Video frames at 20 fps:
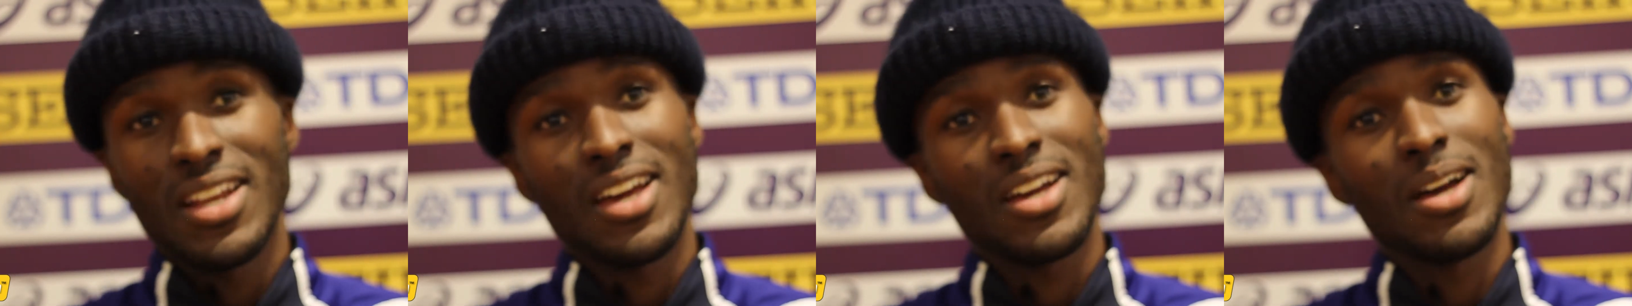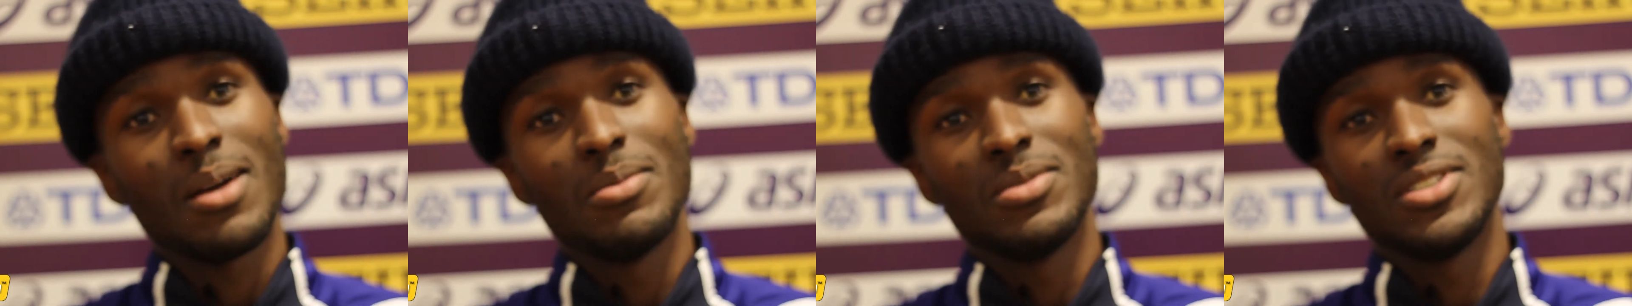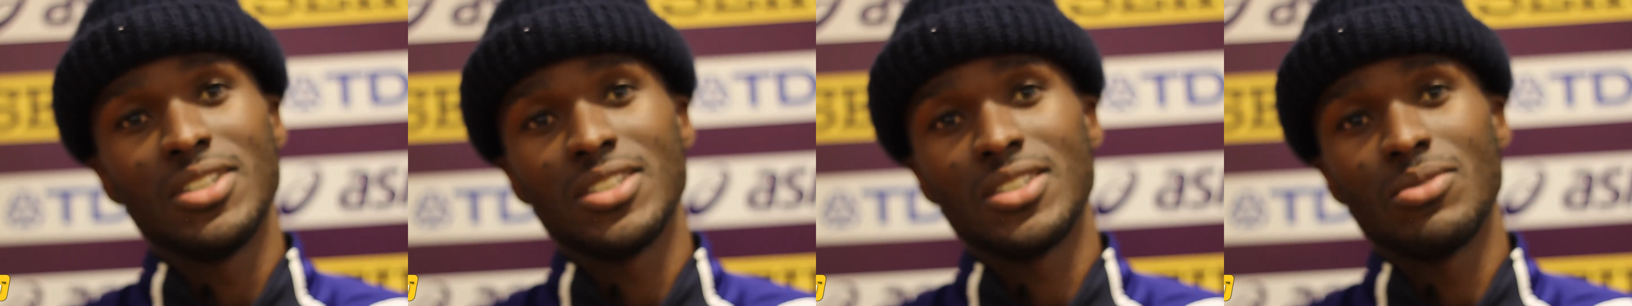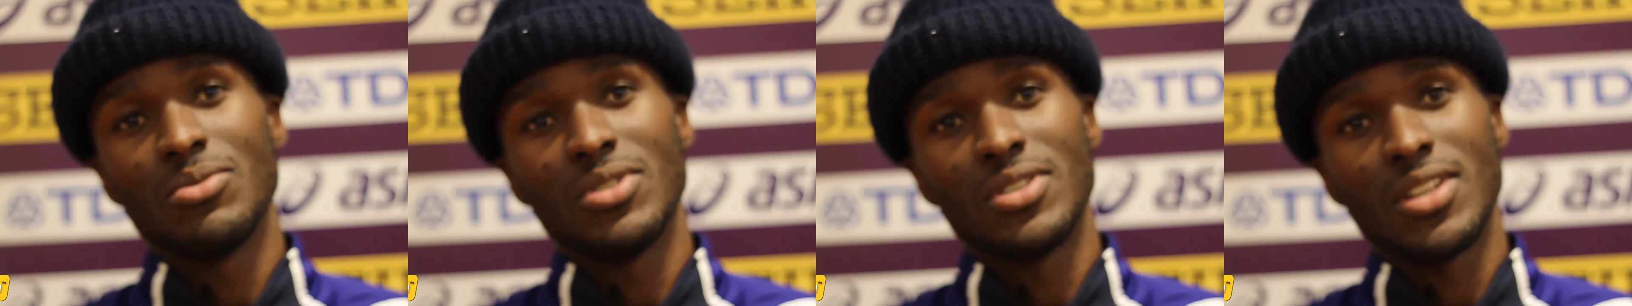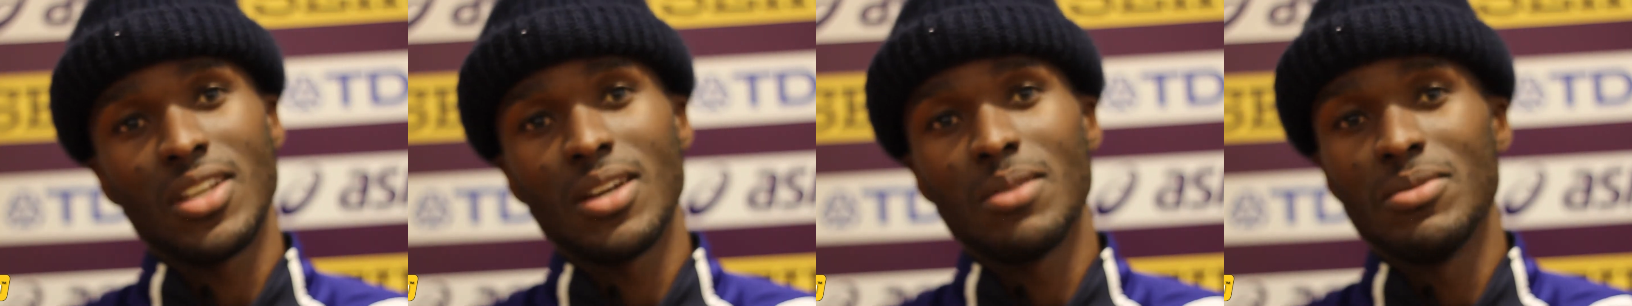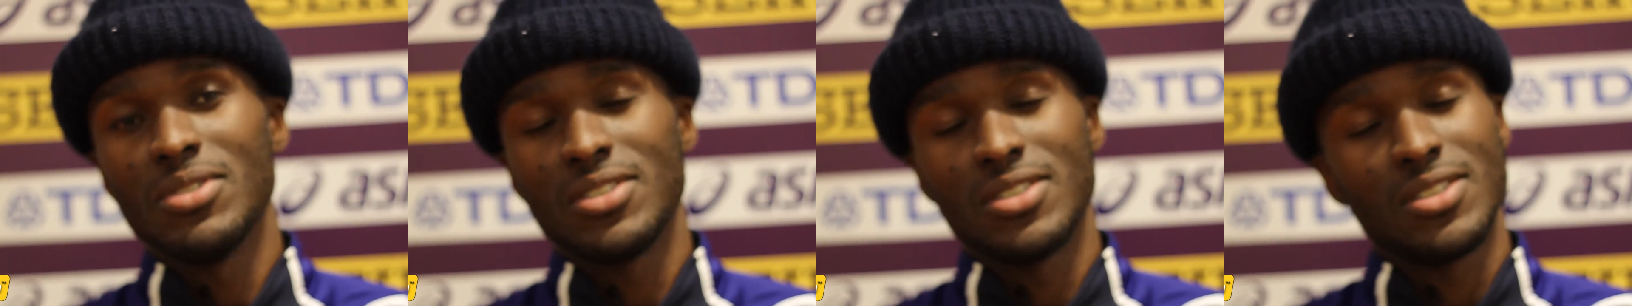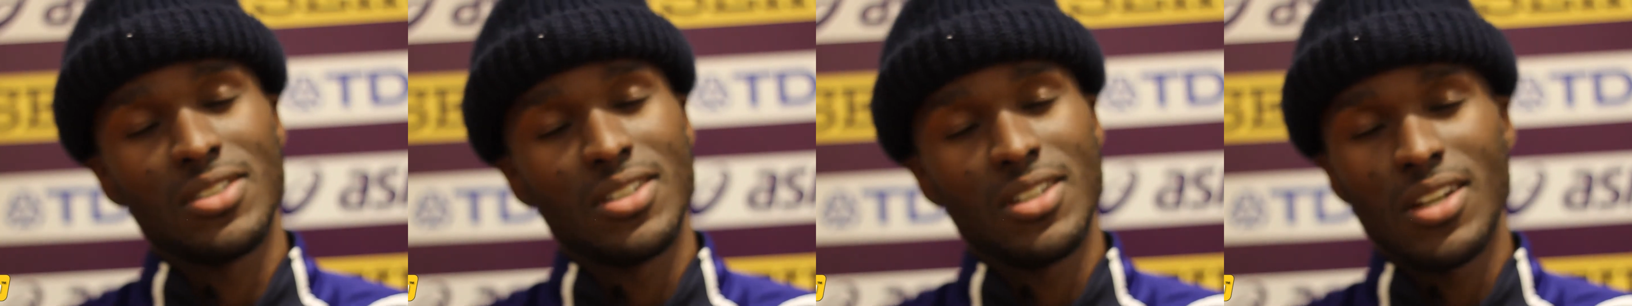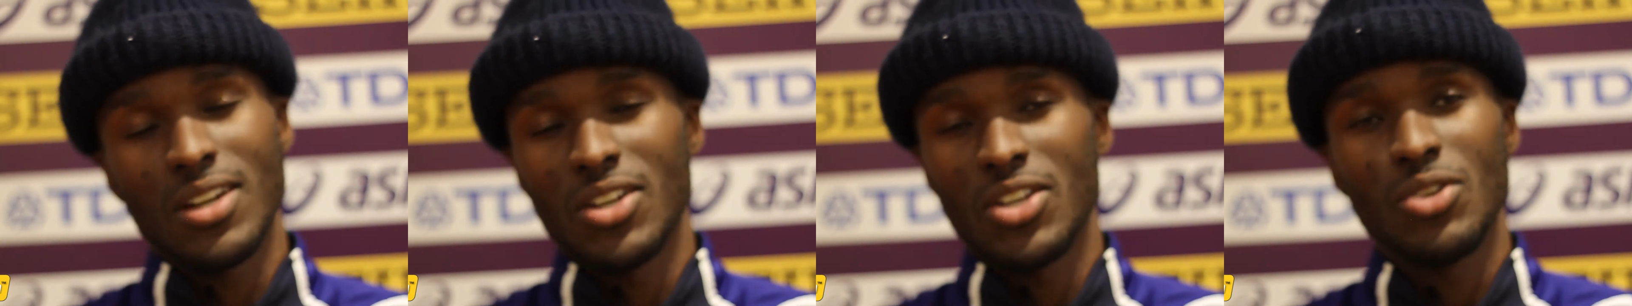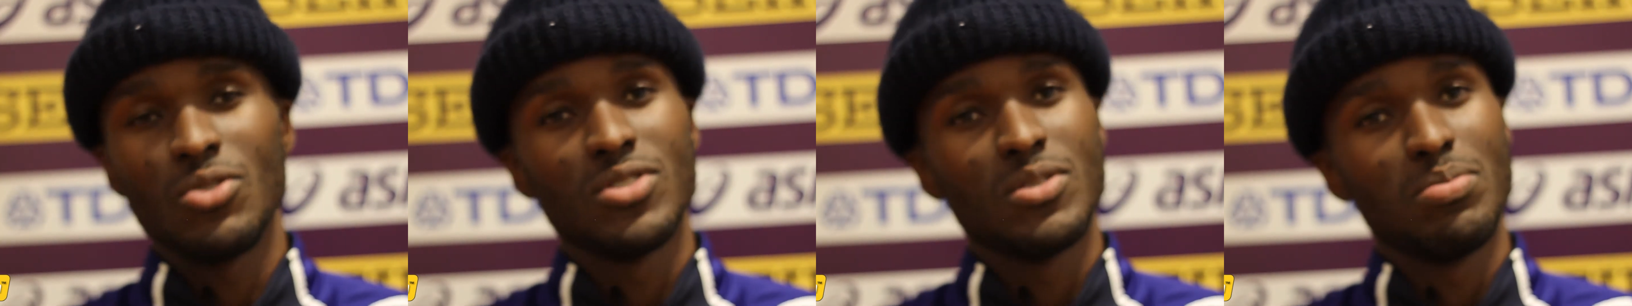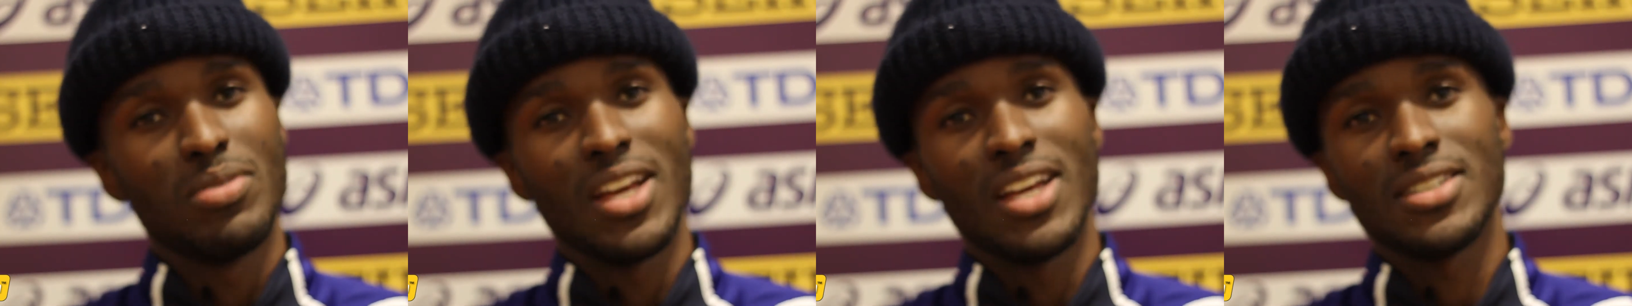that competition with them is a
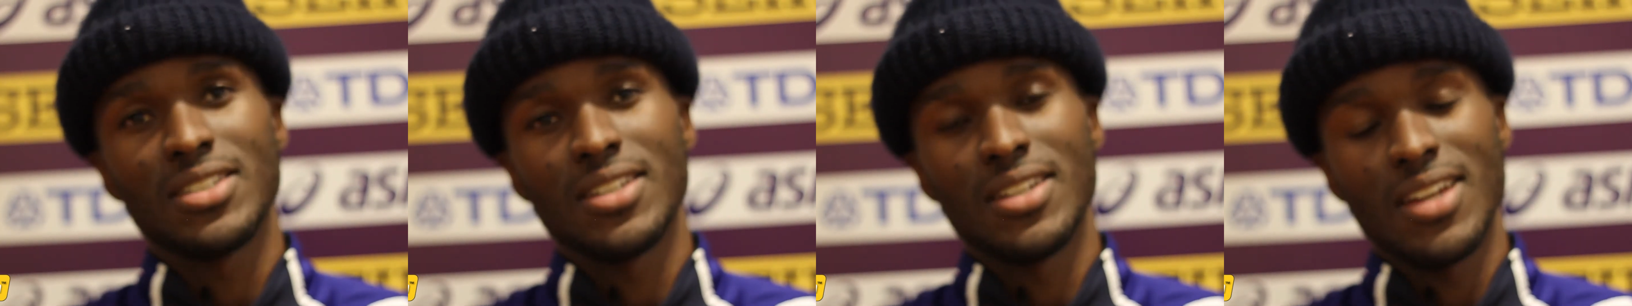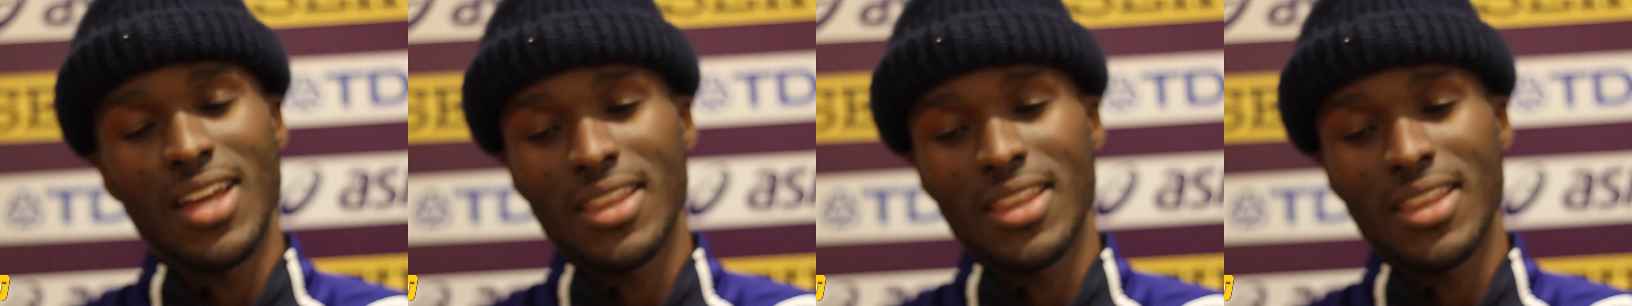huge blessing.